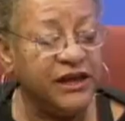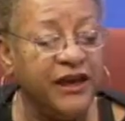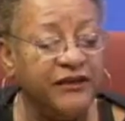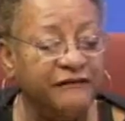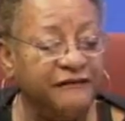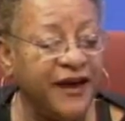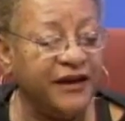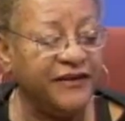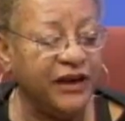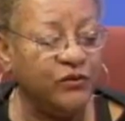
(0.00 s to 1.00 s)
fact
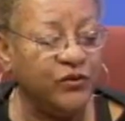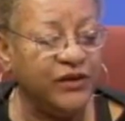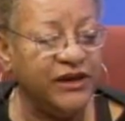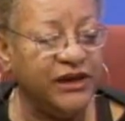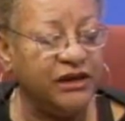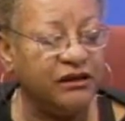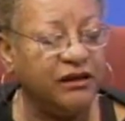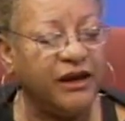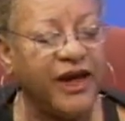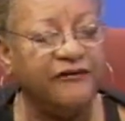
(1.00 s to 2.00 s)
that we
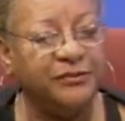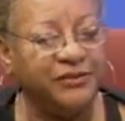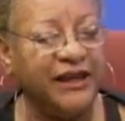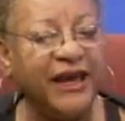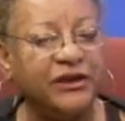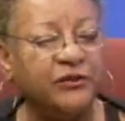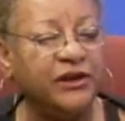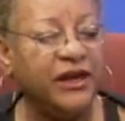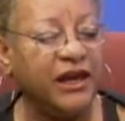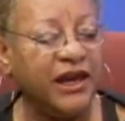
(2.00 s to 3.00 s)
have a plan and we
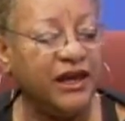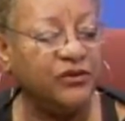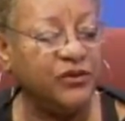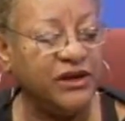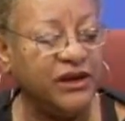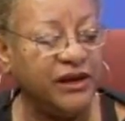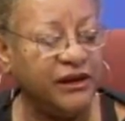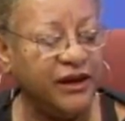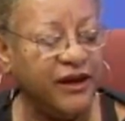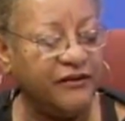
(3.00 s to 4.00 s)
and we
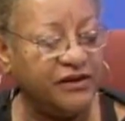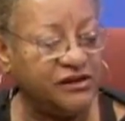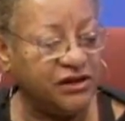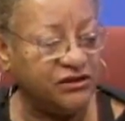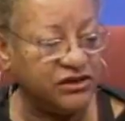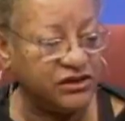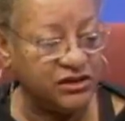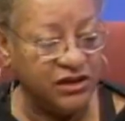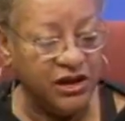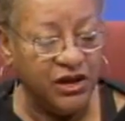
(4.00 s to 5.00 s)
have consulted
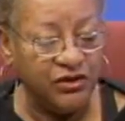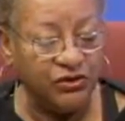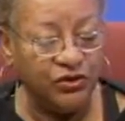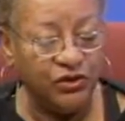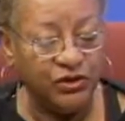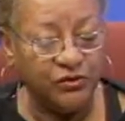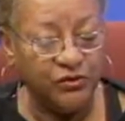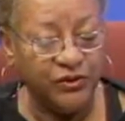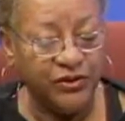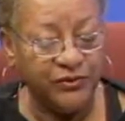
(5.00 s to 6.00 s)
the Lord
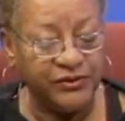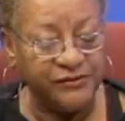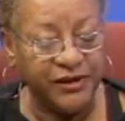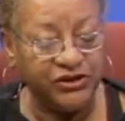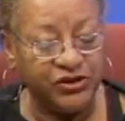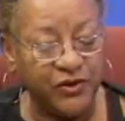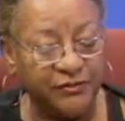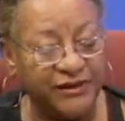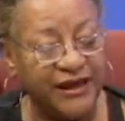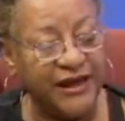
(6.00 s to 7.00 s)
with respect to our
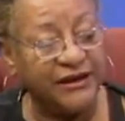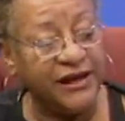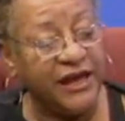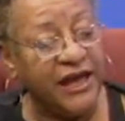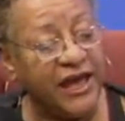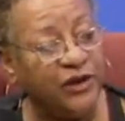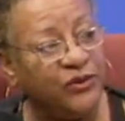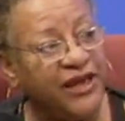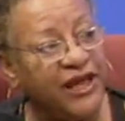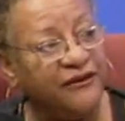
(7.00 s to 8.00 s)
plan and we
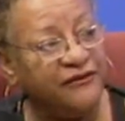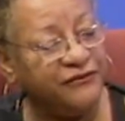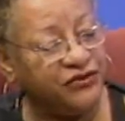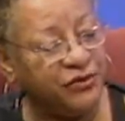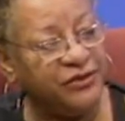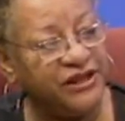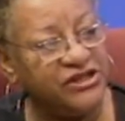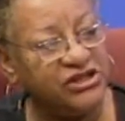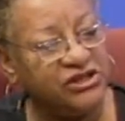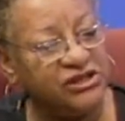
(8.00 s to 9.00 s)
have
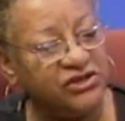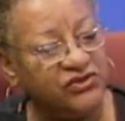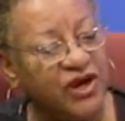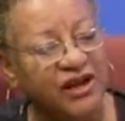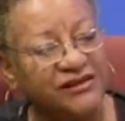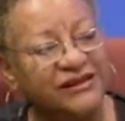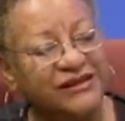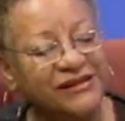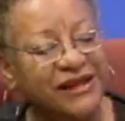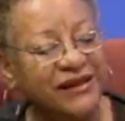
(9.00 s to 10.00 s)
tribulations and trials, it does
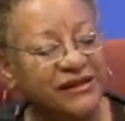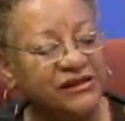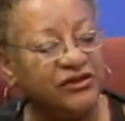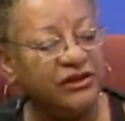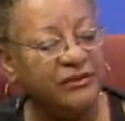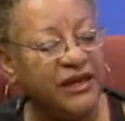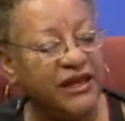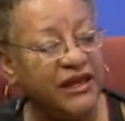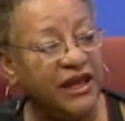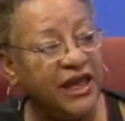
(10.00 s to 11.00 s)
not necessarily mean
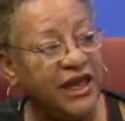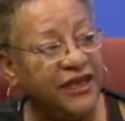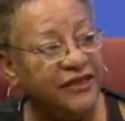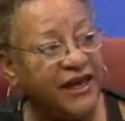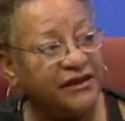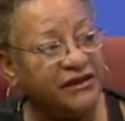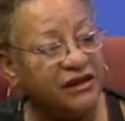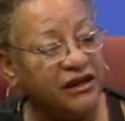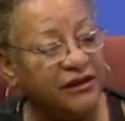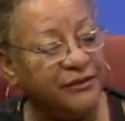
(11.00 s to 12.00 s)
that
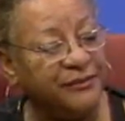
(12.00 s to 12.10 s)
um,